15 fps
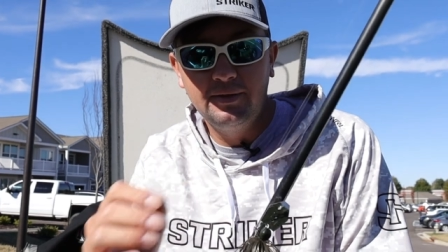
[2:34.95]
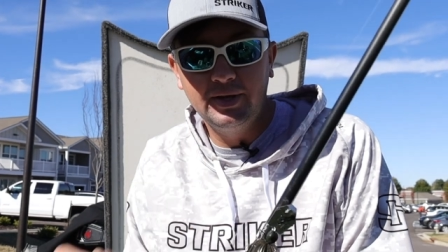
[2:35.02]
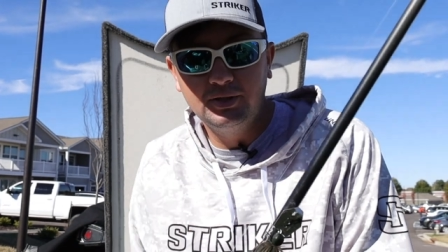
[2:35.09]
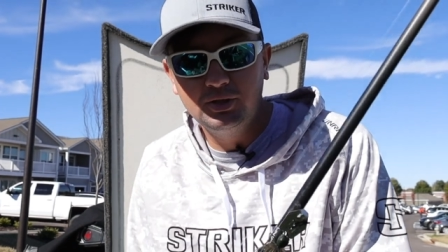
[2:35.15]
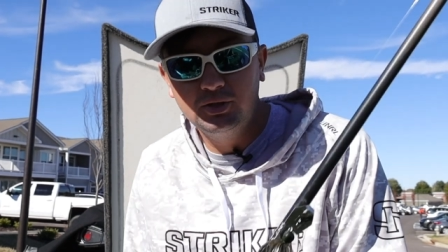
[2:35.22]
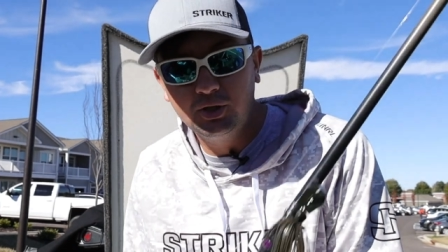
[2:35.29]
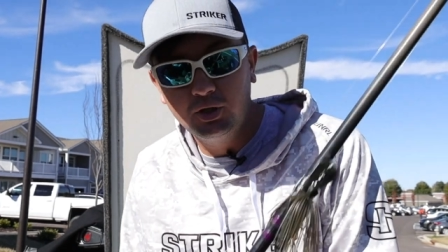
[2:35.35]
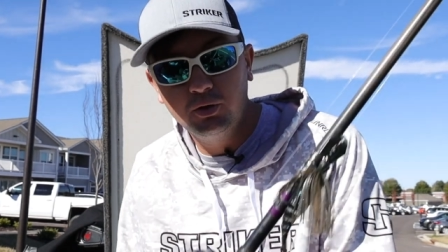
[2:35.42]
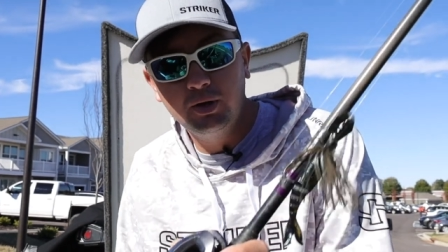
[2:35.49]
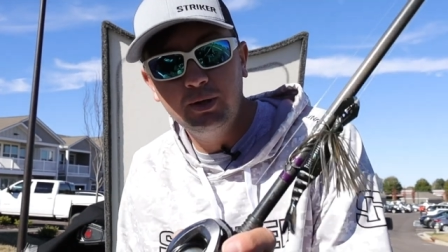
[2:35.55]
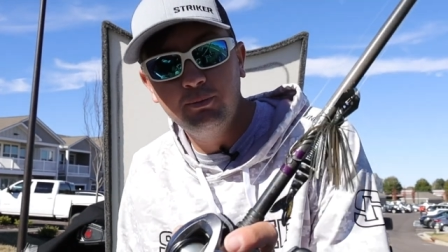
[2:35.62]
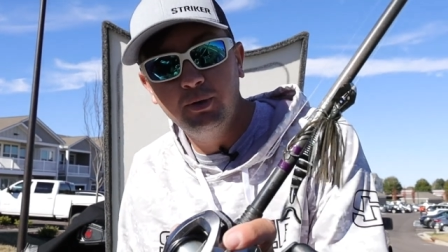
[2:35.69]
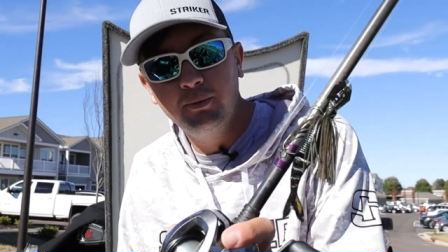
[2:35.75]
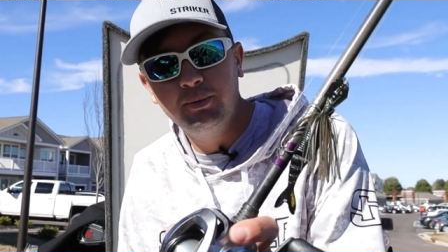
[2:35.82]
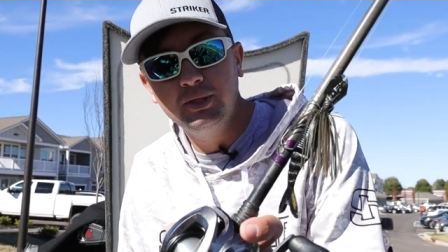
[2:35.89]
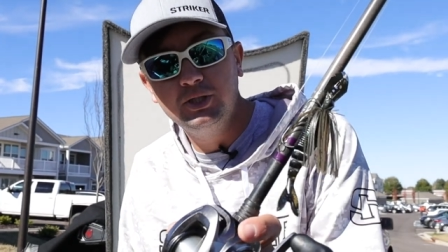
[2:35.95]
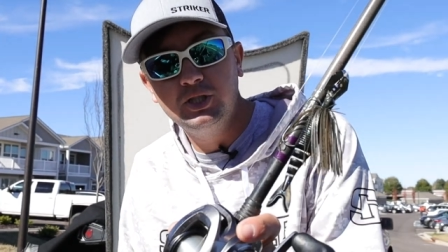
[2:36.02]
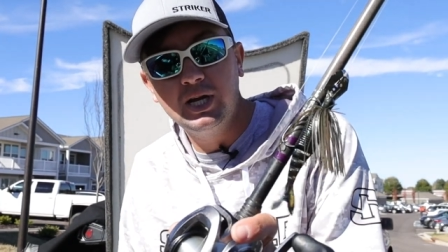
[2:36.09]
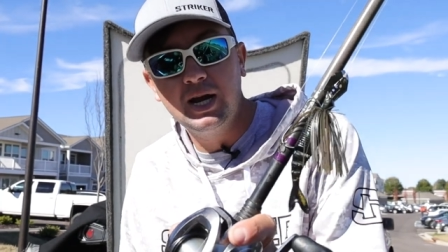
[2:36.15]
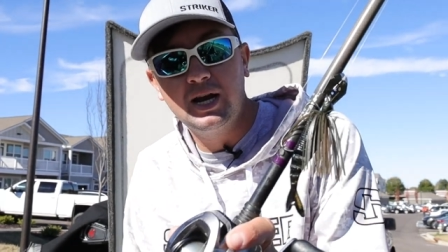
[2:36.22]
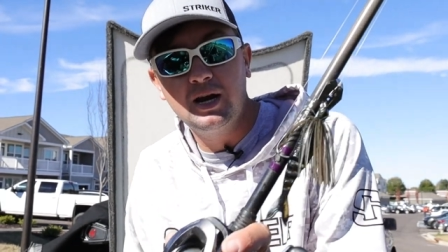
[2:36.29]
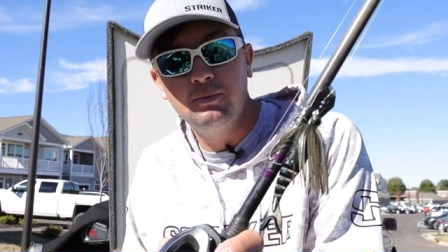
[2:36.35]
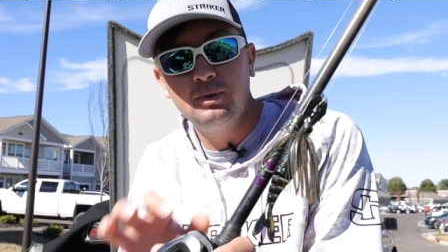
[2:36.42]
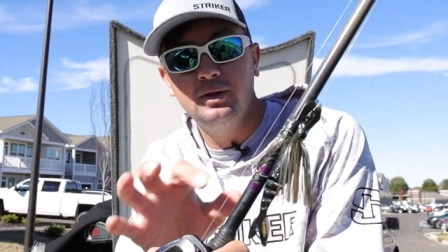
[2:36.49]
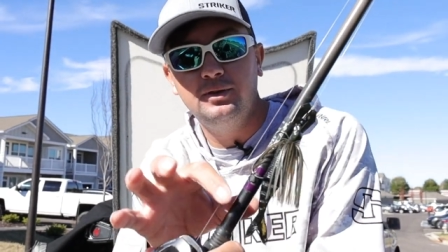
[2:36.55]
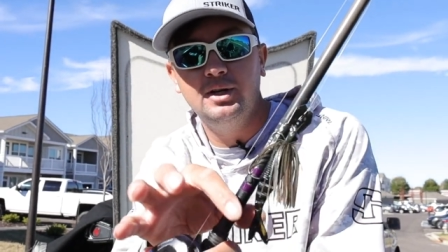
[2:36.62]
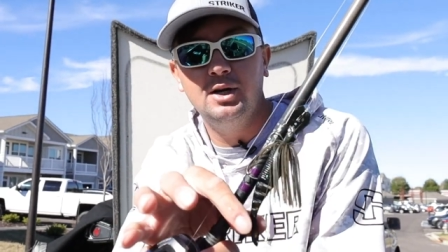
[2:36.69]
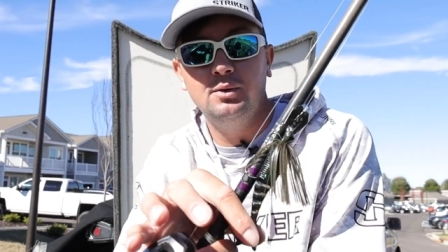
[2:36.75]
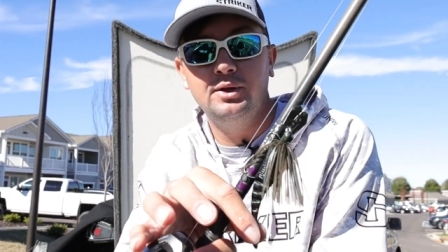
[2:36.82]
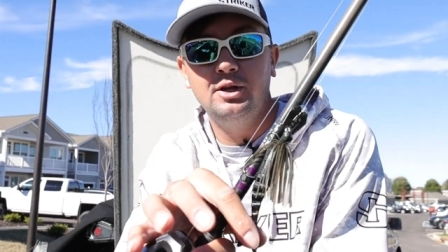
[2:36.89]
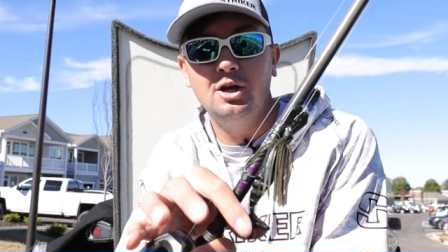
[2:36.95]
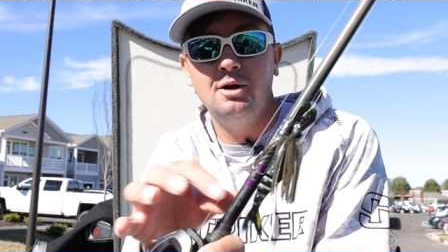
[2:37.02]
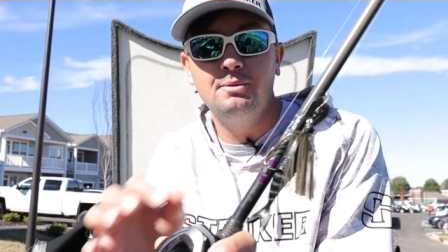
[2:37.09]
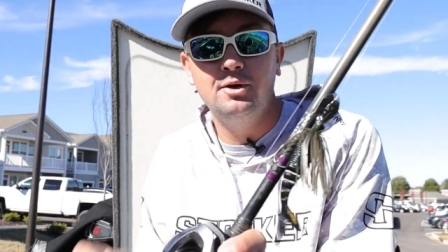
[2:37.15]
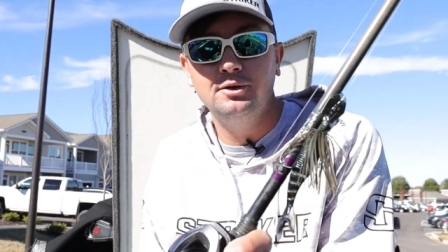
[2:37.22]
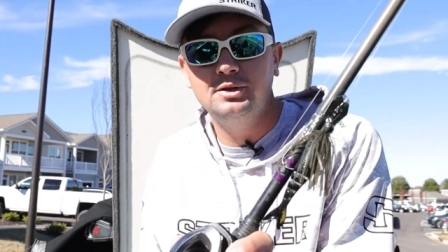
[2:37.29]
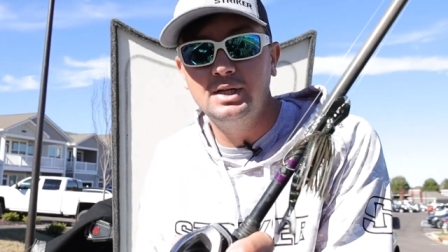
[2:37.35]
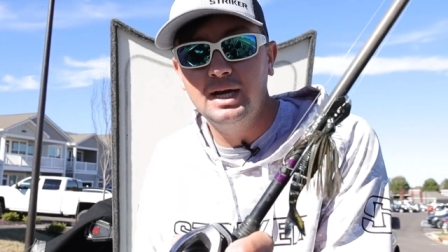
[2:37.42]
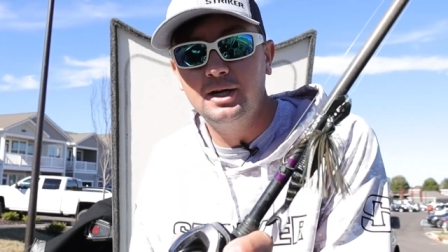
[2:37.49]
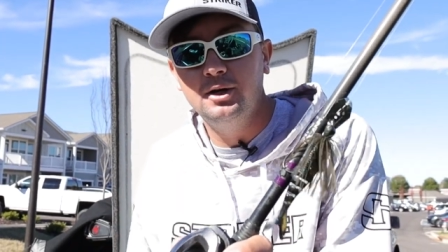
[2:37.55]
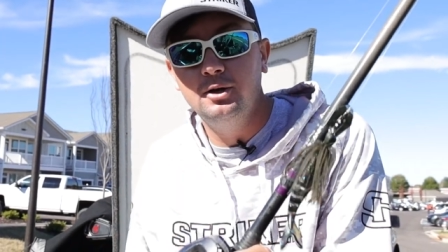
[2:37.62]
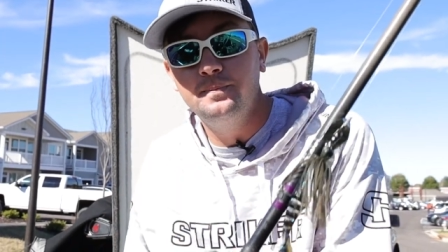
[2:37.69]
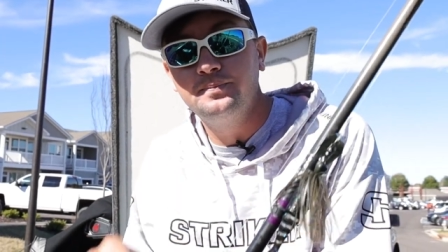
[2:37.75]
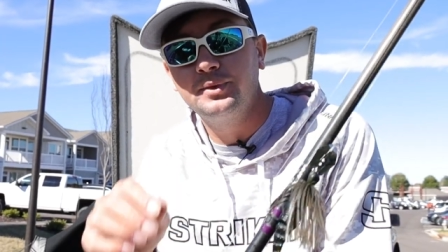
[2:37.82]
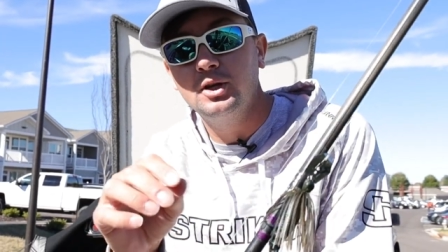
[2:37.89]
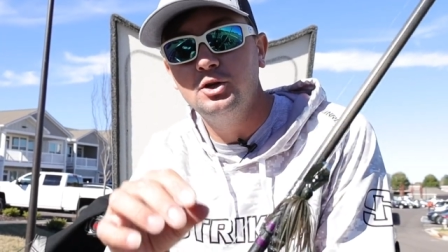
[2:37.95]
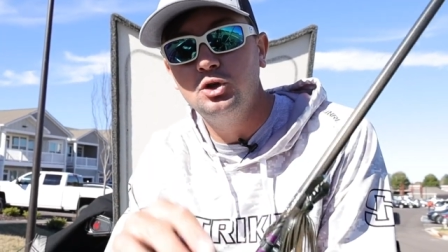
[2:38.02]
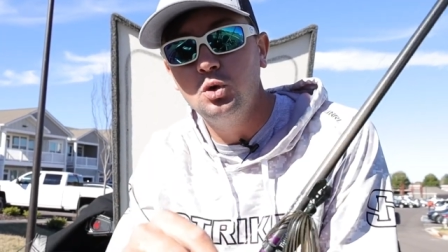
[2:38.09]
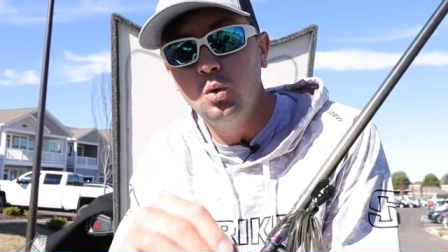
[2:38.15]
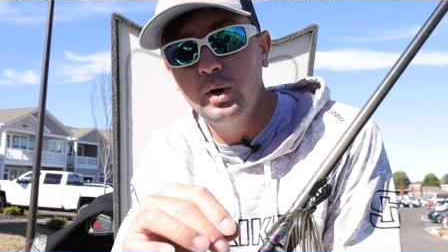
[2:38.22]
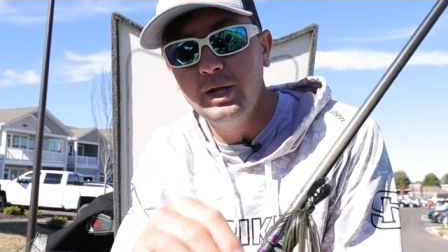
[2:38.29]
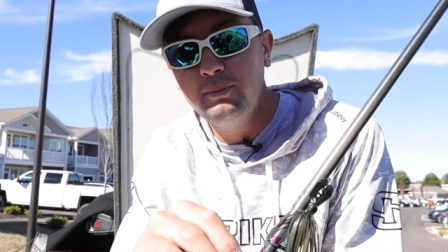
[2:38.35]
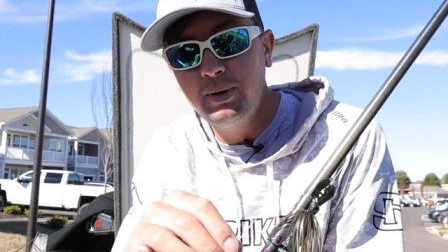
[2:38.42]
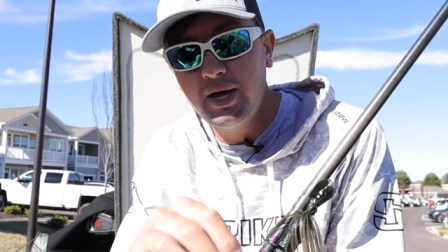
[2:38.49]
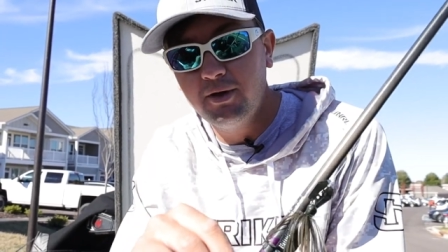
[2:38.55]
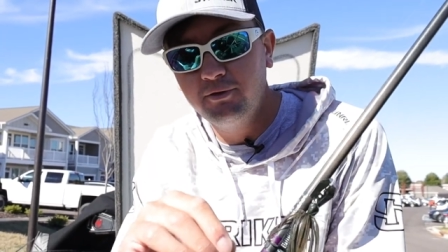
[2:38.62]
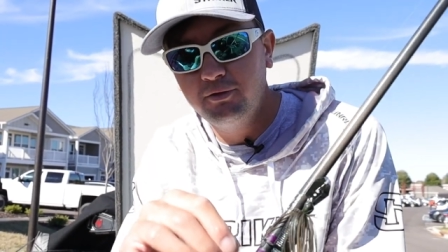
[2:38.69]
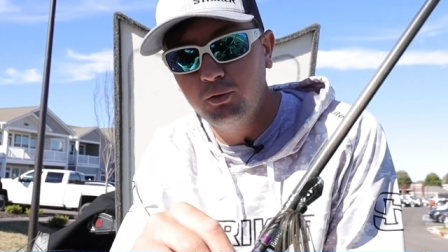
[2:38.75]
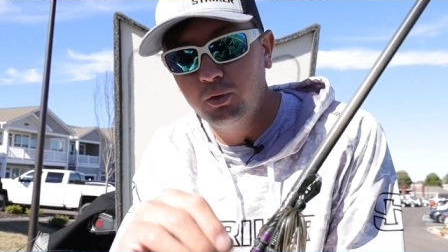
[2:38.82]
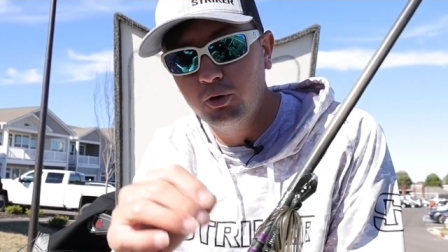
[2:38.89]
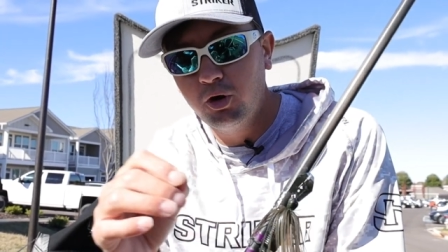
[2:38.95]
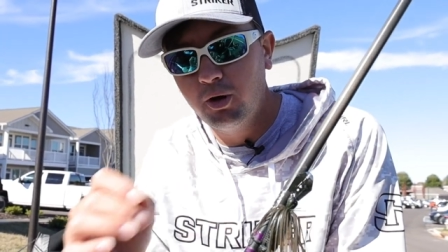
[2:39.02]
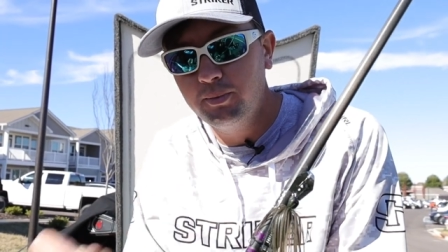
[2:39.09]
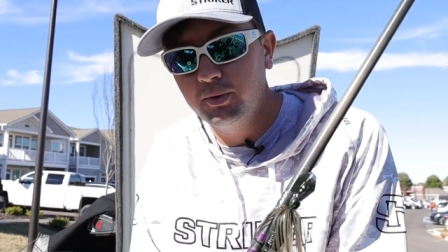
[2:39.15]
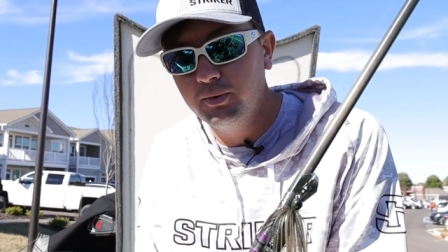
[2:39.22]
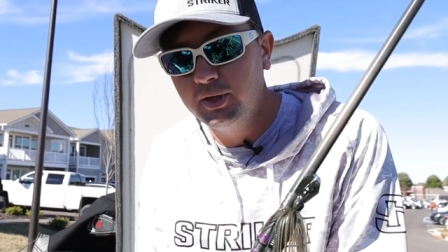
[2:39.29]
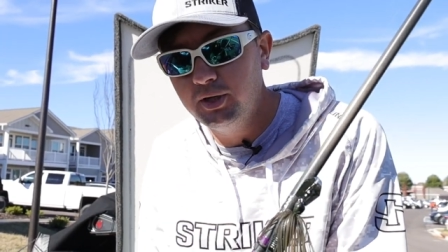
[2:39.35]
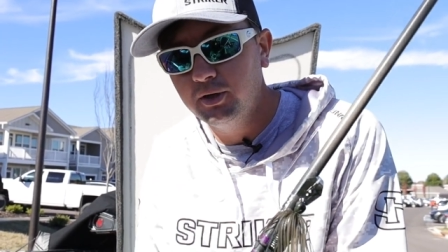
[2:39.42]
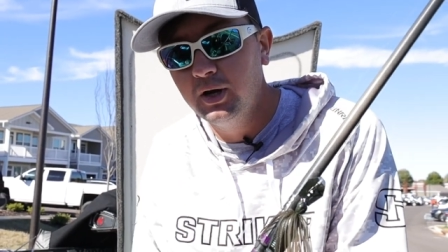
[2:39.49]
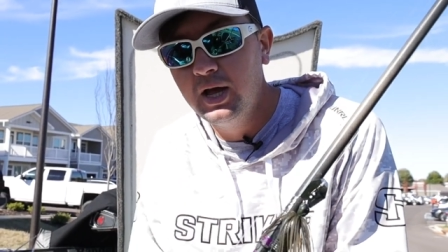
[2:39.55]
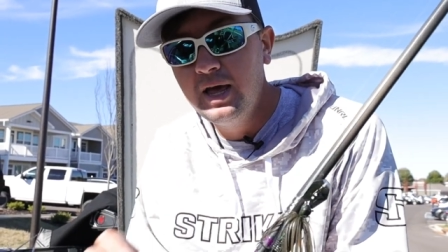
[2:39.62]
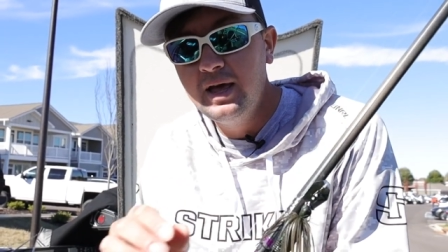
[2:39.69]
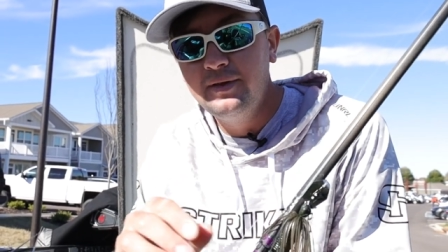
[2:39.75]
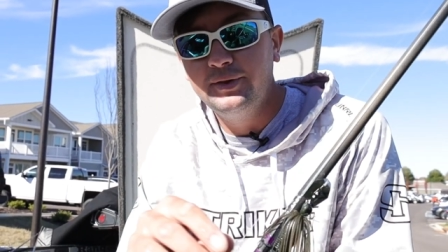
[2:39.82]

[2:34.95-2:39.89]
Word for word: that's just a green pumpkin jackhammer right there with a Yamato Zacco 20 pound fluorocarbon on here.